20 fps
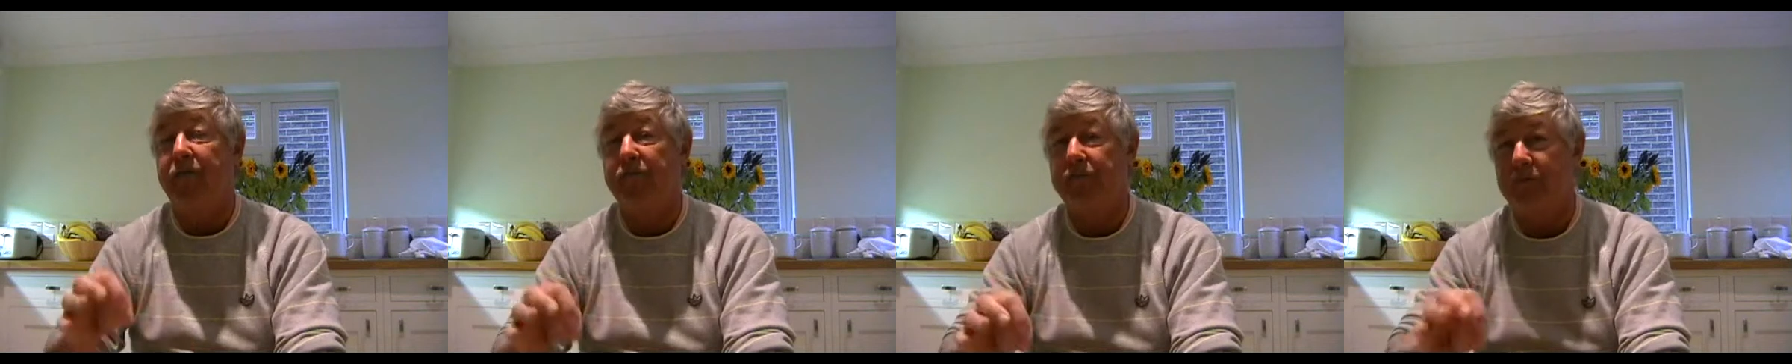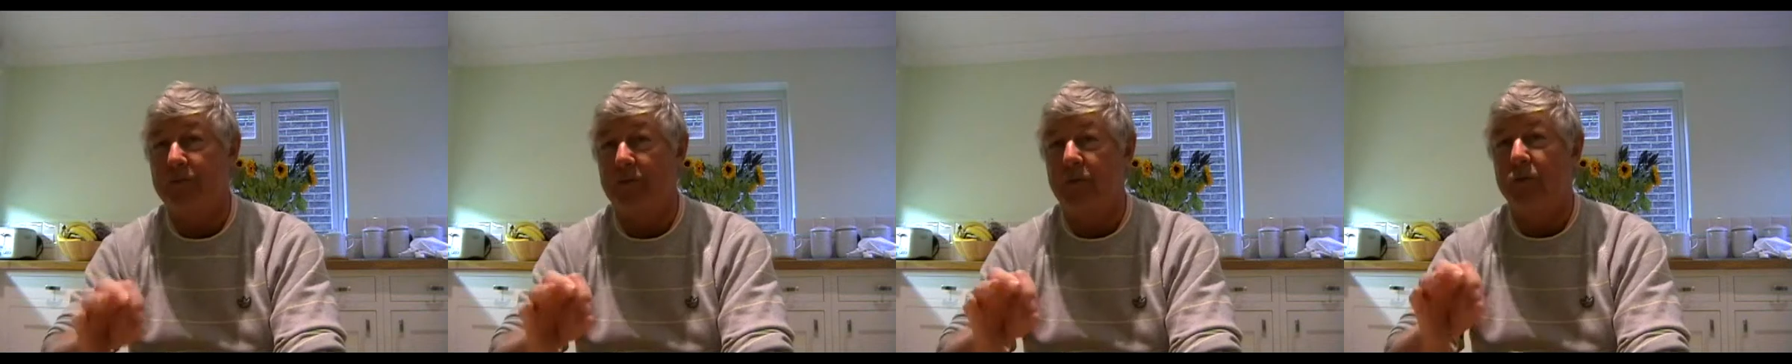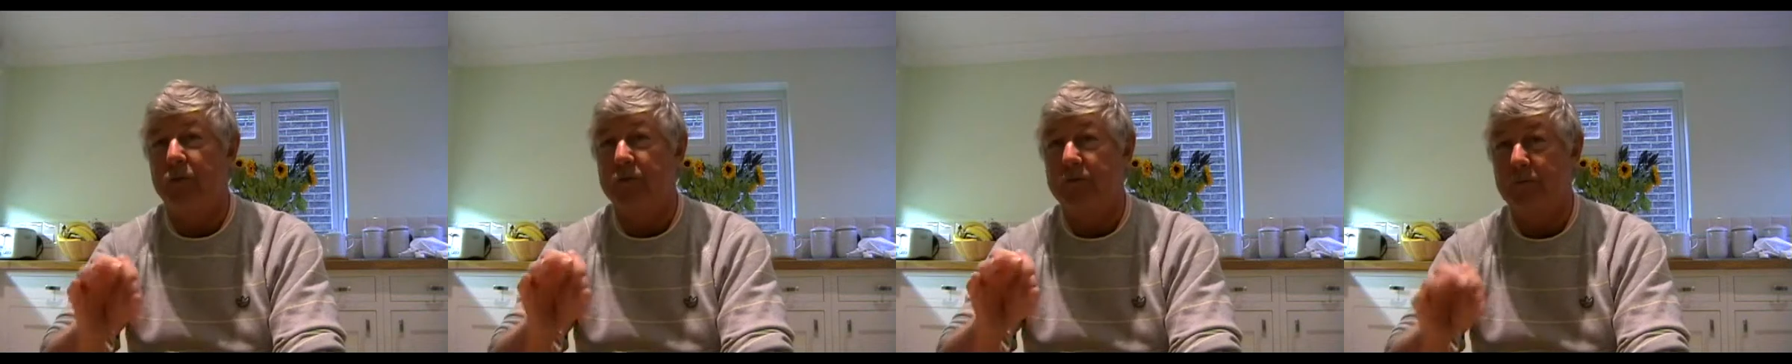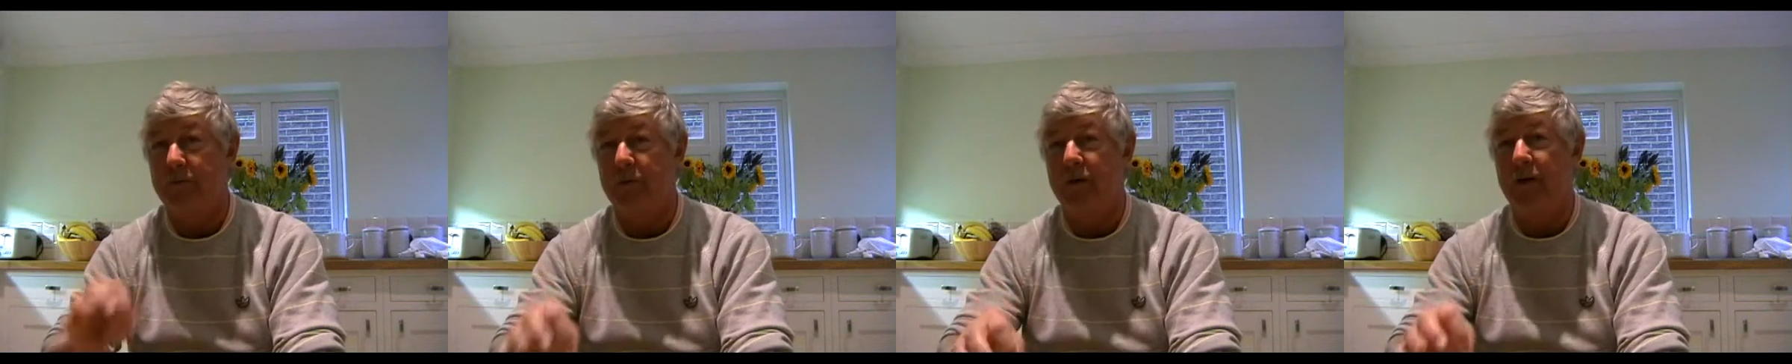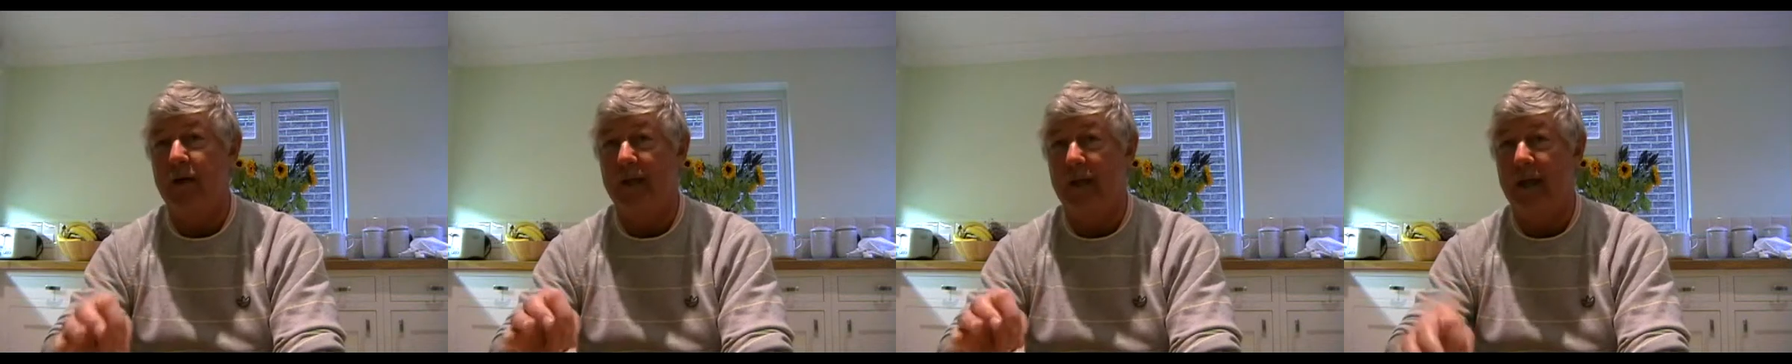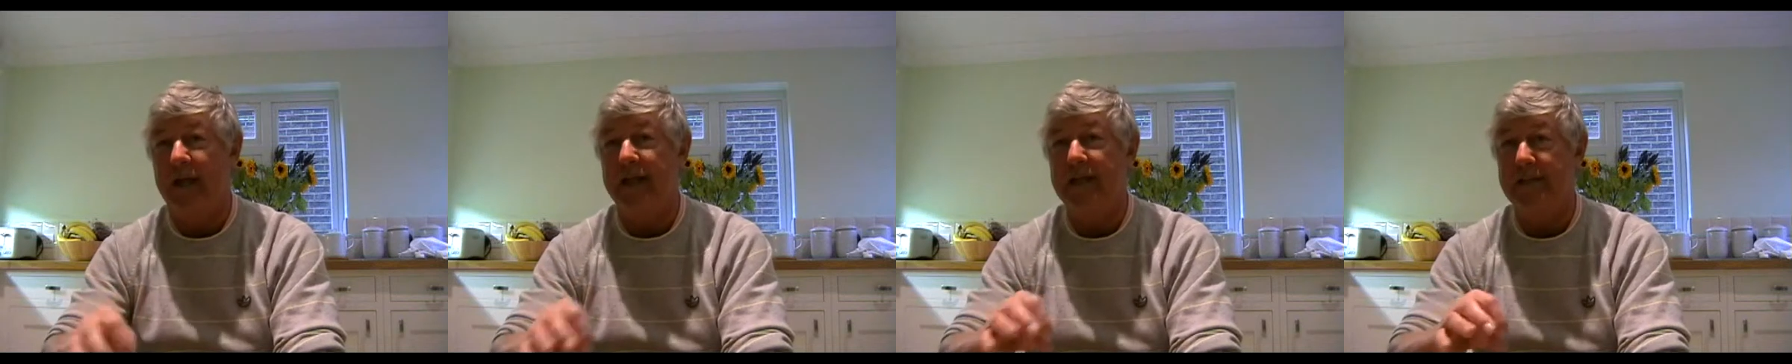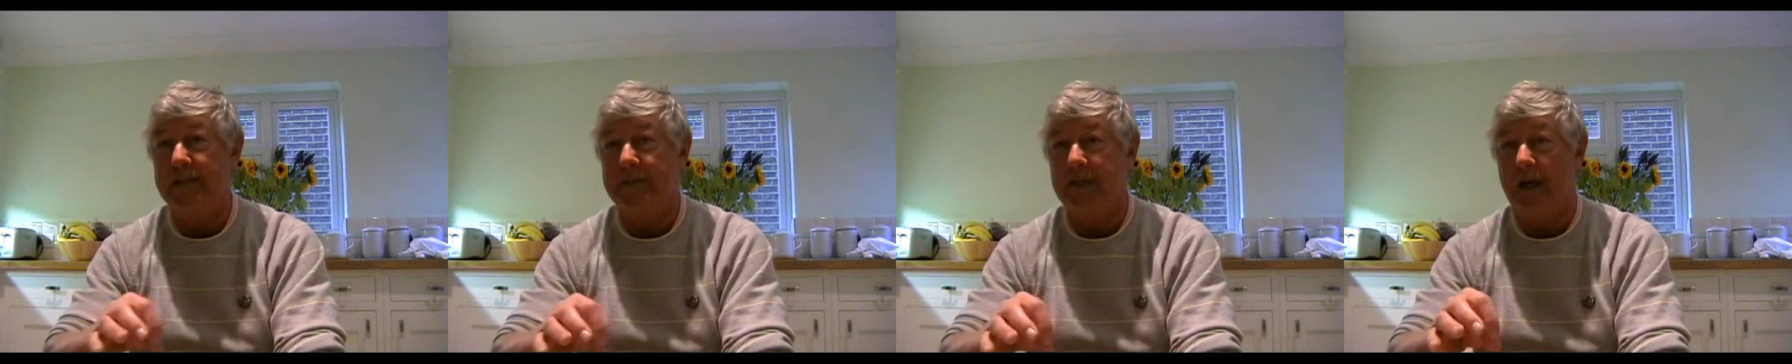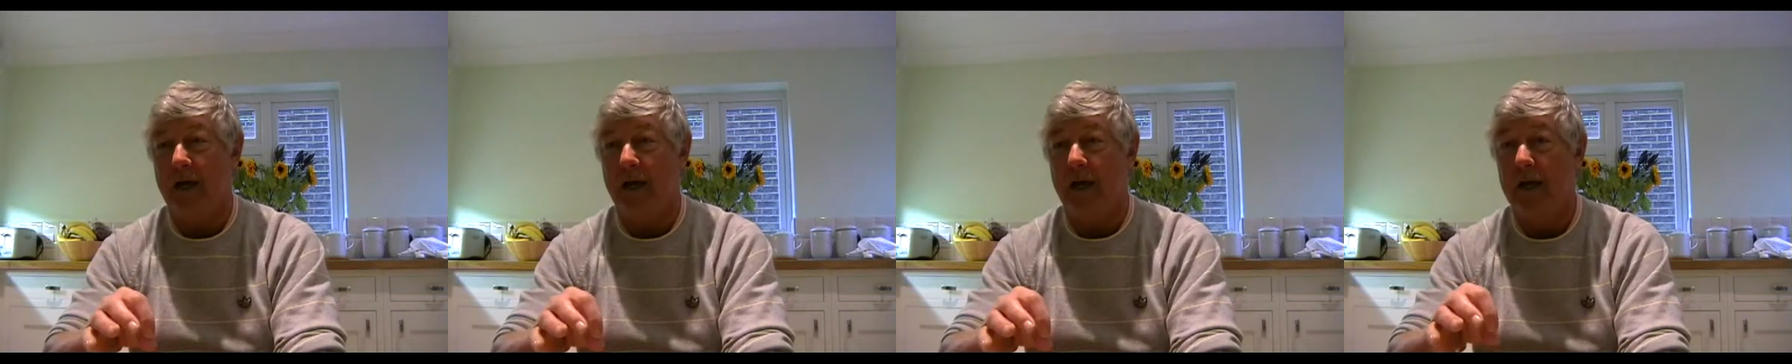thoughts were
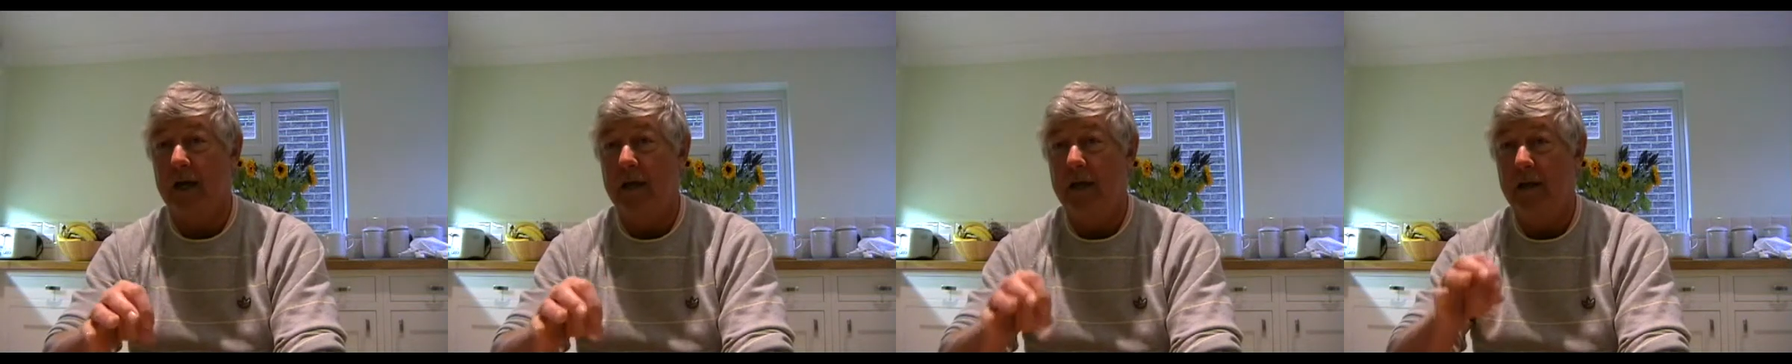later,